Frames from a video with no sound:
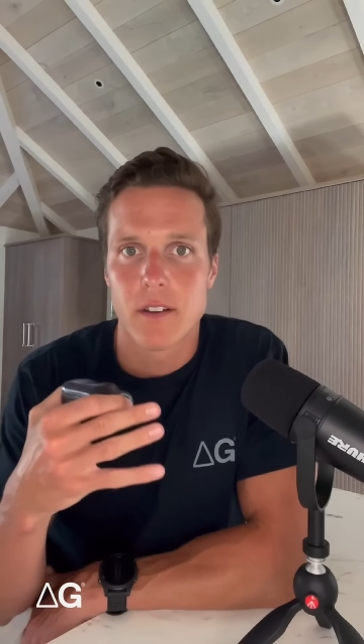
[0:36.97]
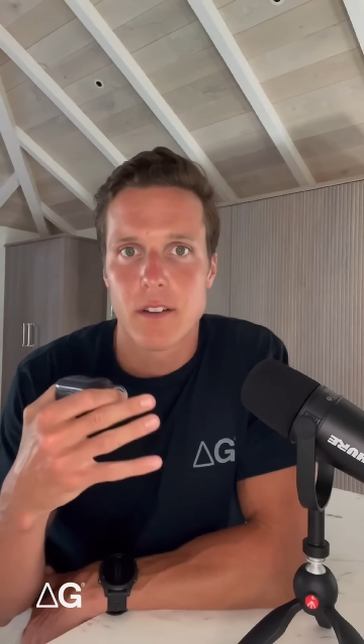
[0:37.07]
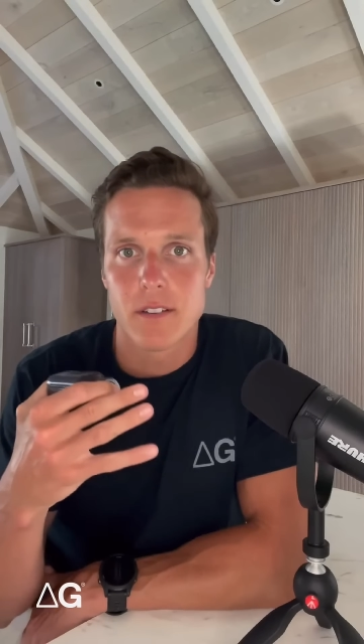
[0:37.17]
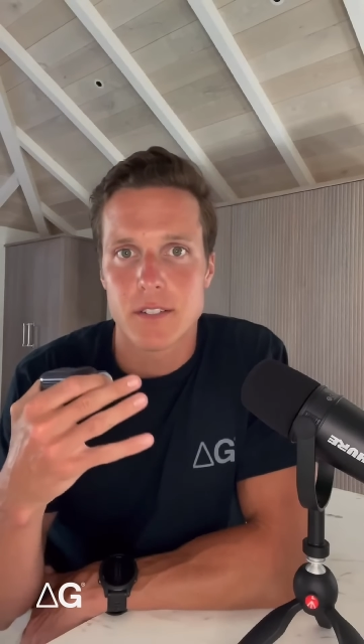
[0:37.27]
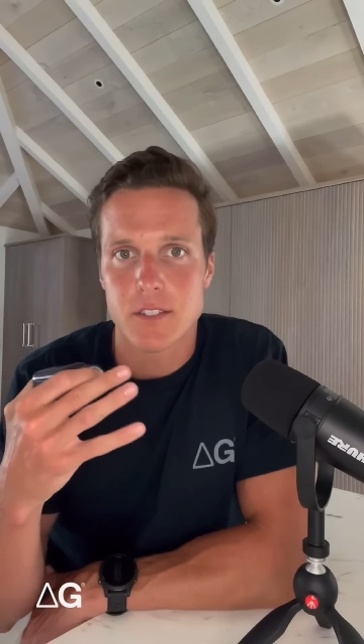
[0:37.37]

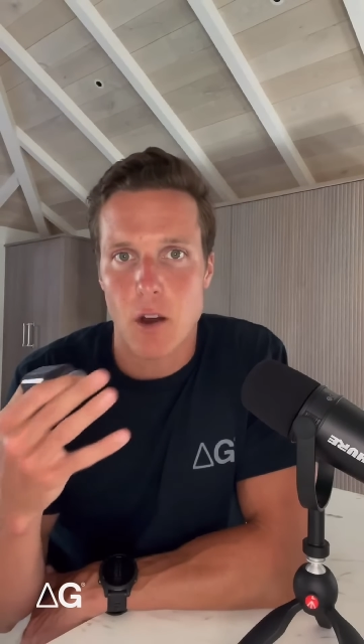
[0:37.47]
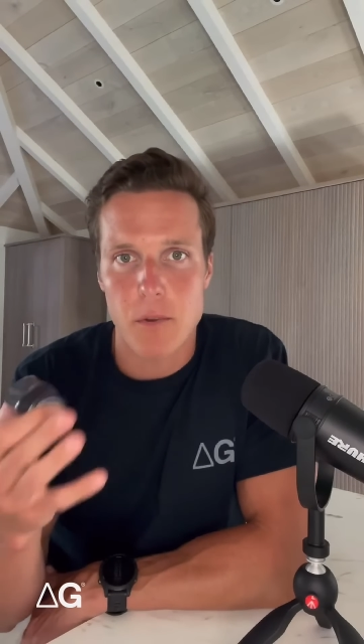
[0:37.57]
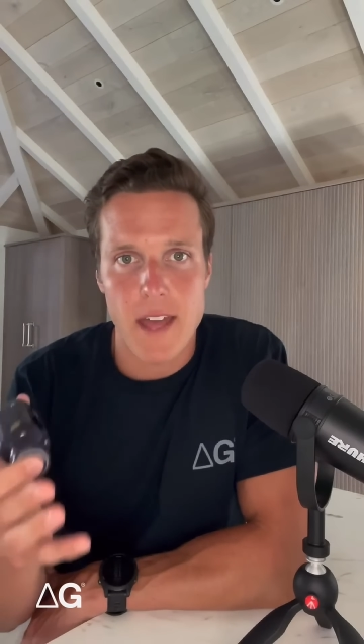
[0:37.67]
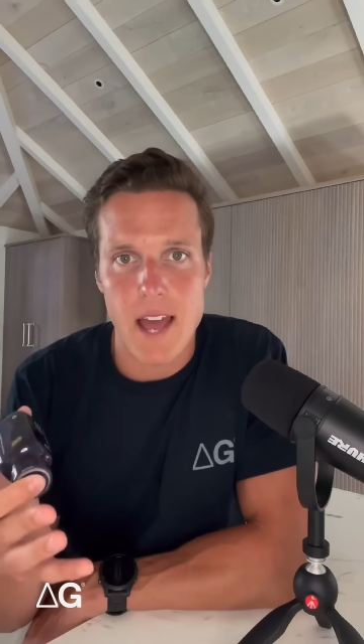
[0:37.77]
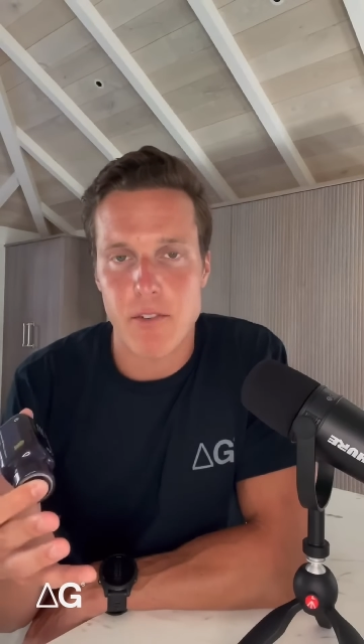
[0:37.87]
start with
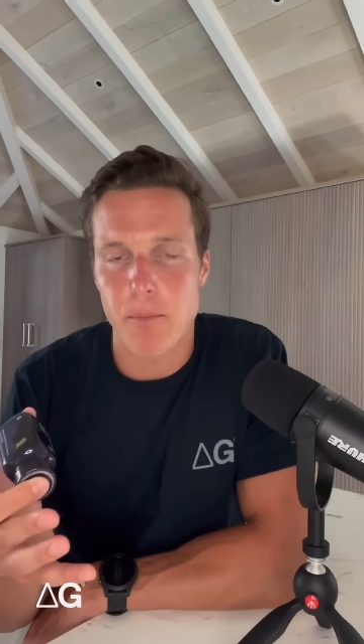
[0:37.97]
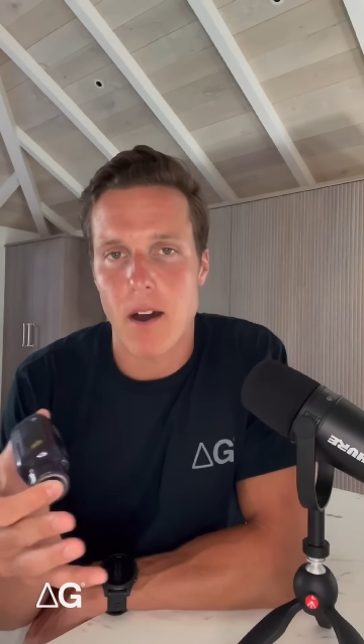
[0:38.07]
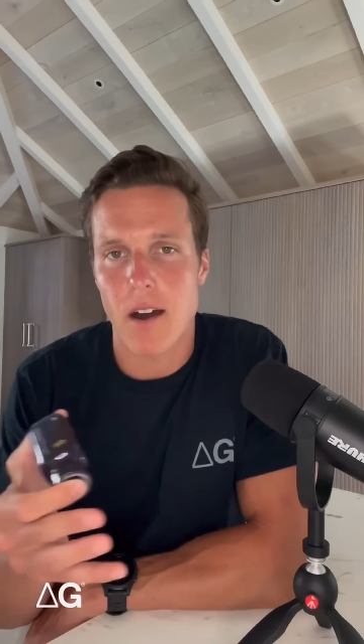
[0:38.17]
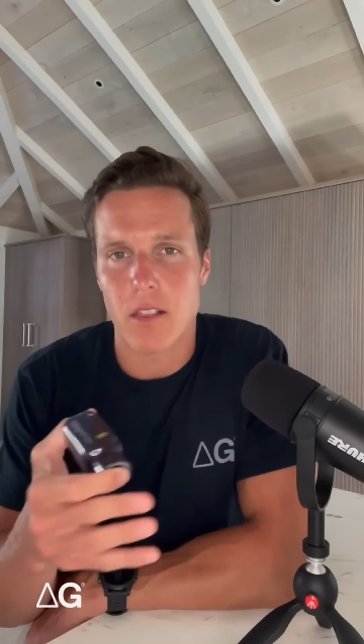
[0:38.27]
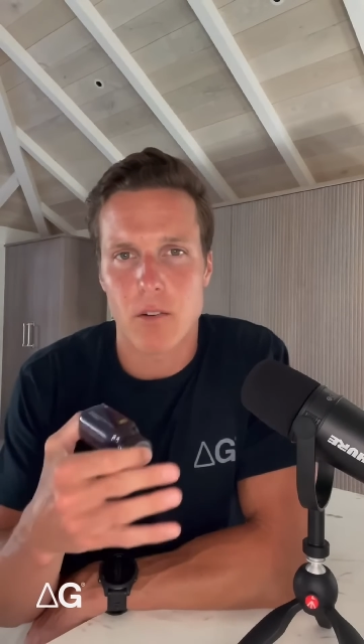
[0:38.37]
half a
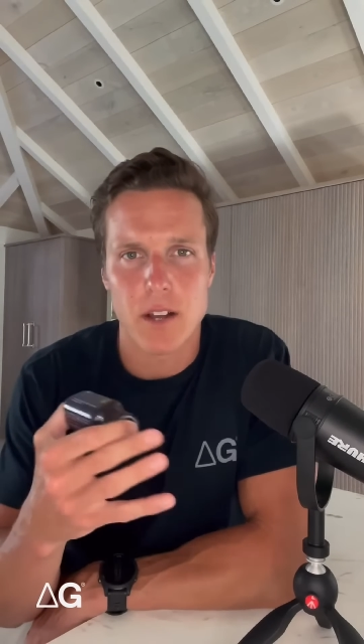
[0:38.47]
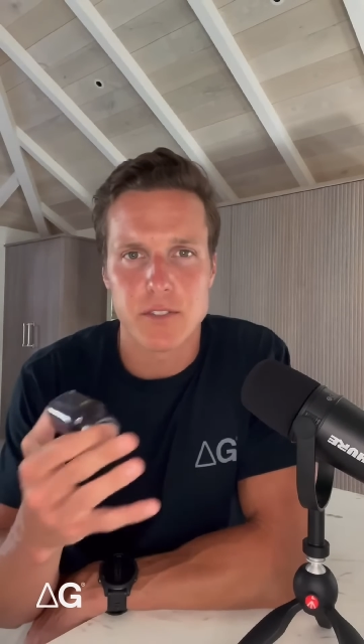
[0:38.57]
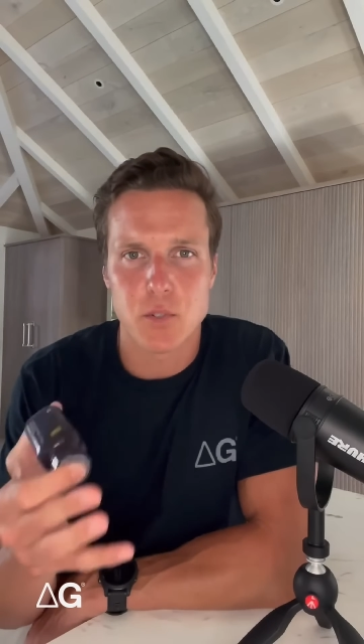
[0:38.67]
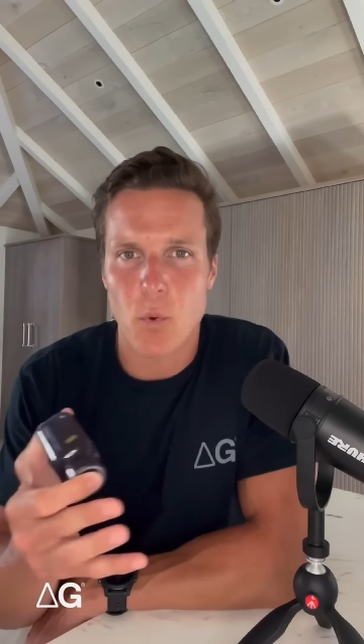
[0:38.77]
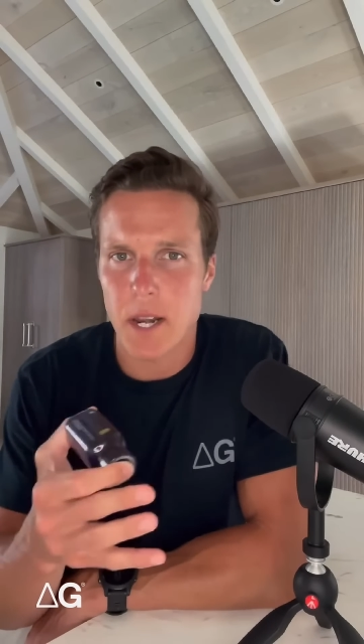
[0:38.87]
bottle around
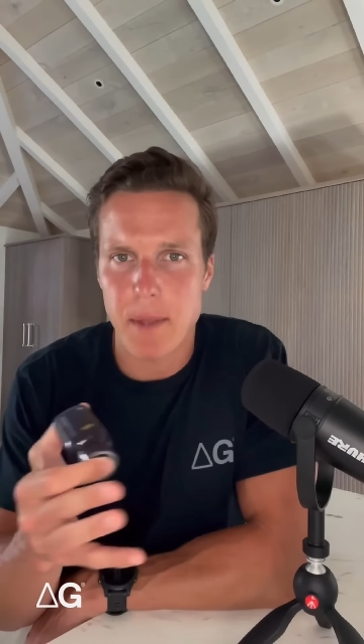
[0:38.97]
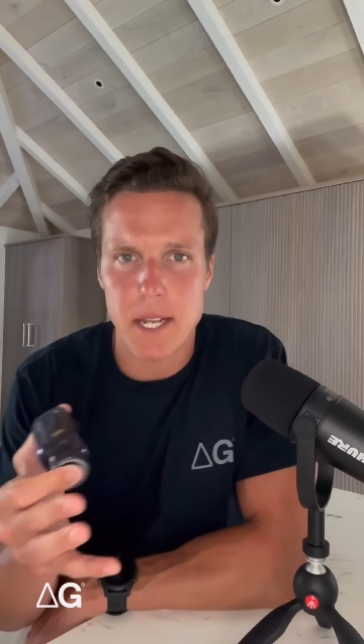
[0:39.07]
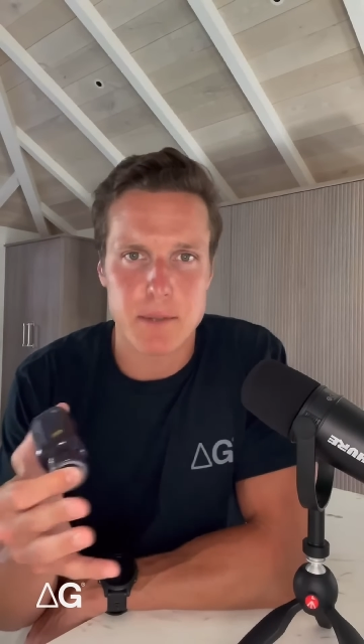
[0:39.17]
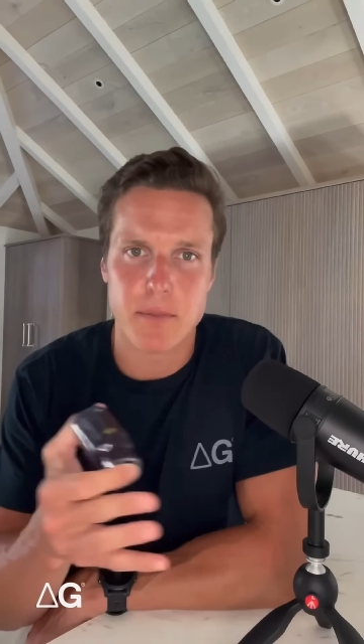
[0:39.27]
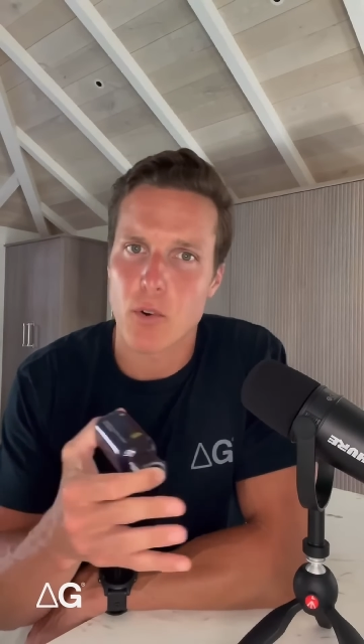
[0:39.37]
20
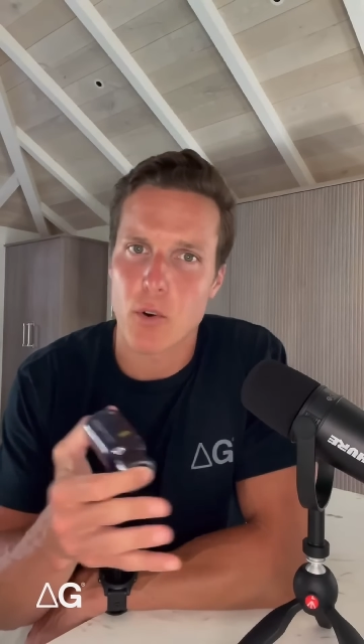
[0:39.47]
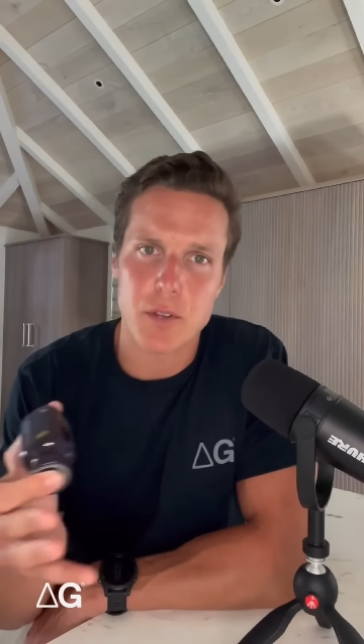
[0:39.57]
minutes before